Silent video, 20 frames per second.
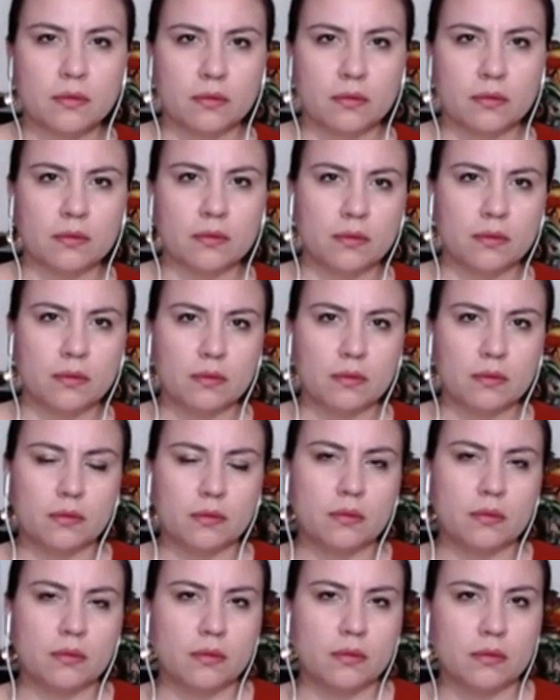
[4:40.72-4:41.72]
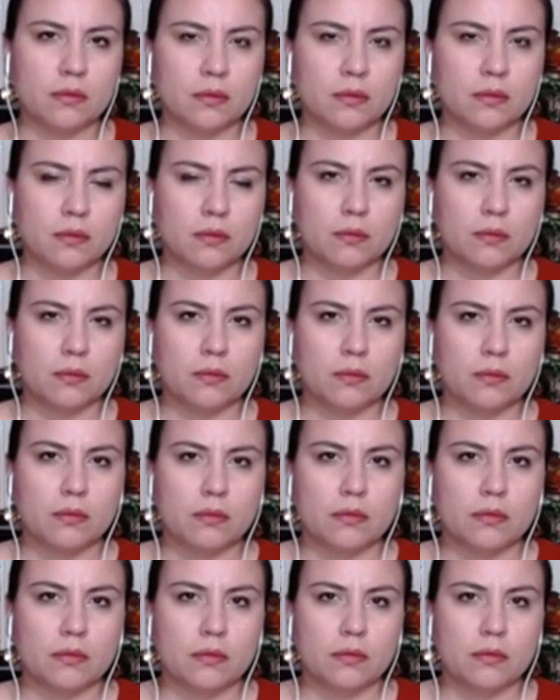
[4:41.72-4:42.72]

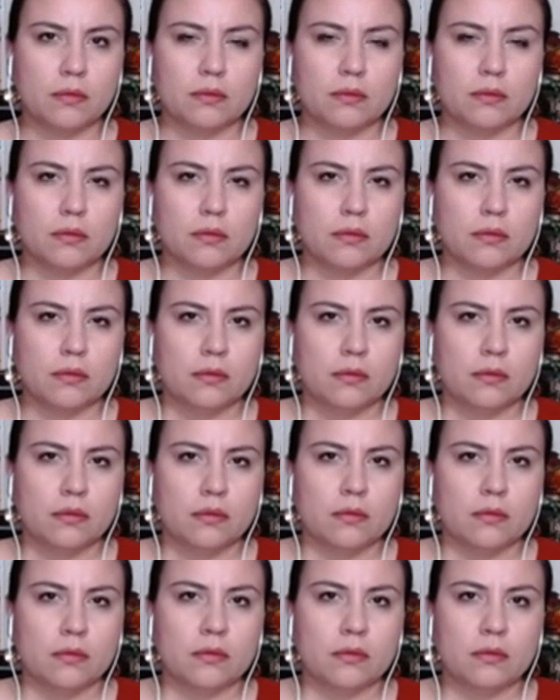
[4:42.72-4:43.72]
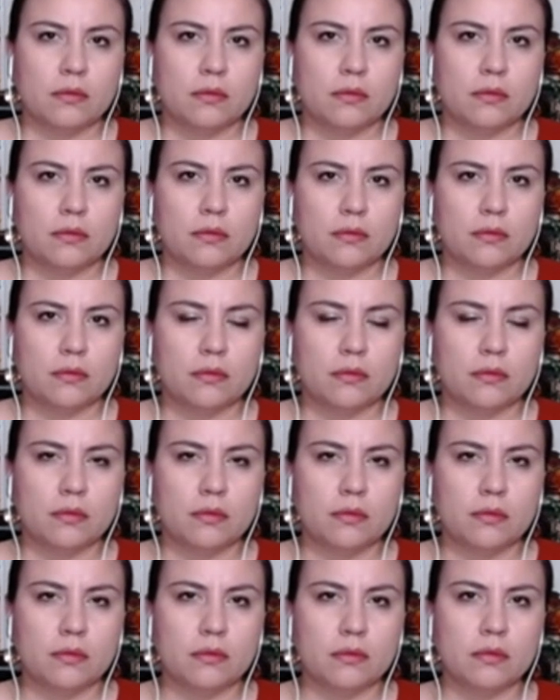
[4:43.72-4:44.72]

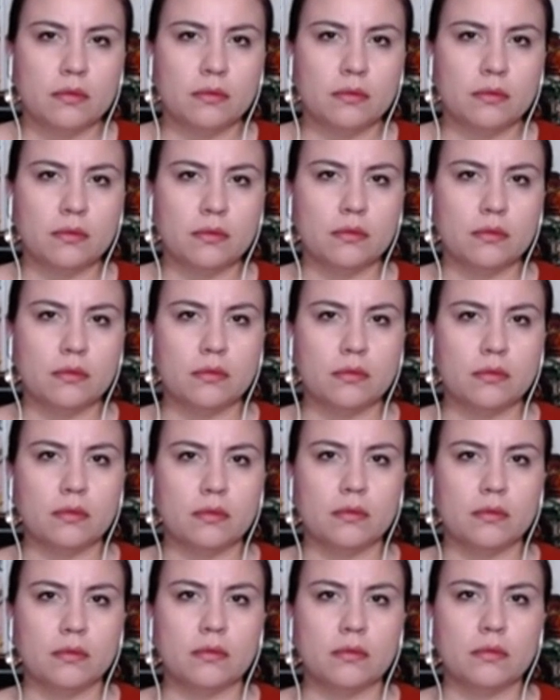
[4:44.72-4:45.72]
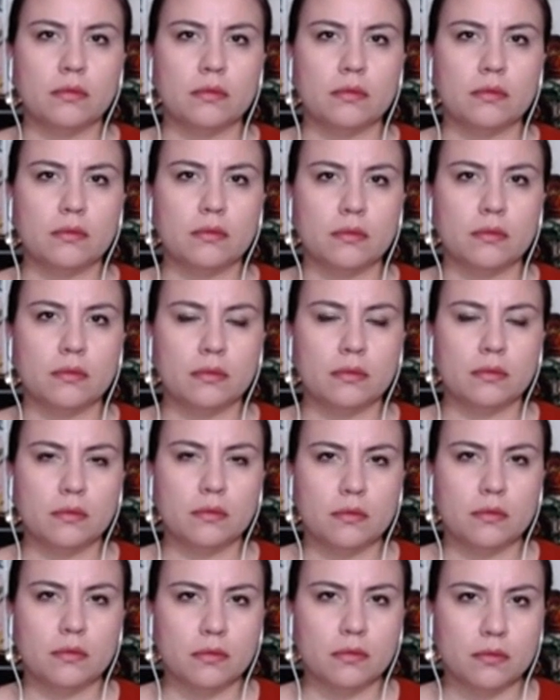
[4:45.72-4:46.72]

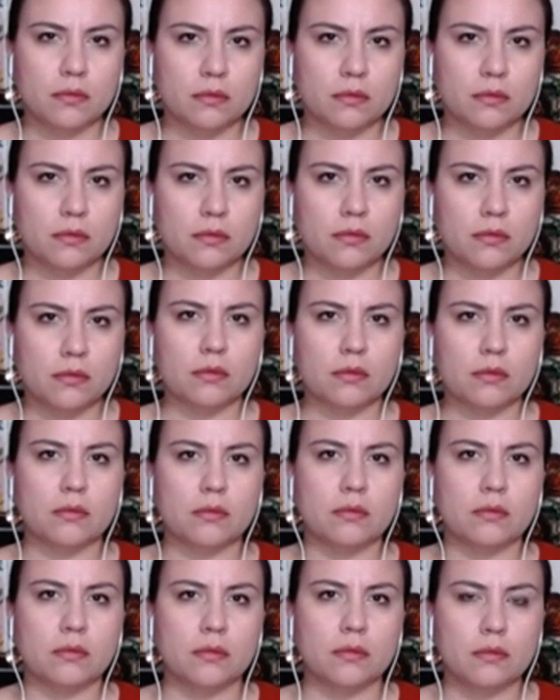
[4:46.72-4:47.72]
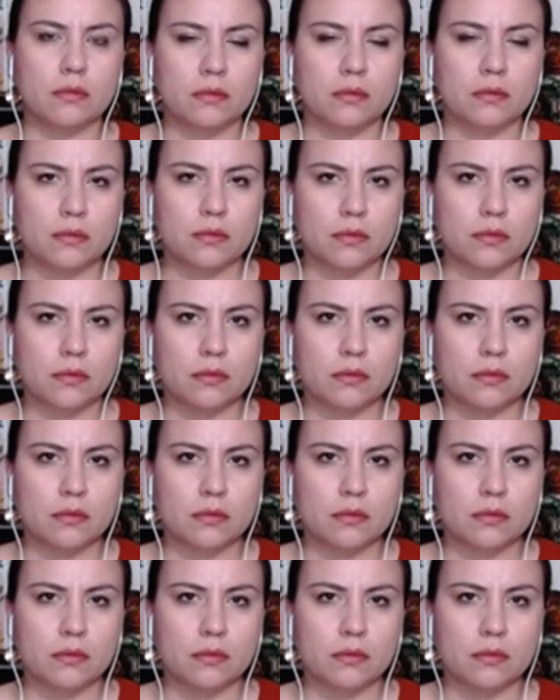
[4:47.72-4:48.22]
The person shown says nothing.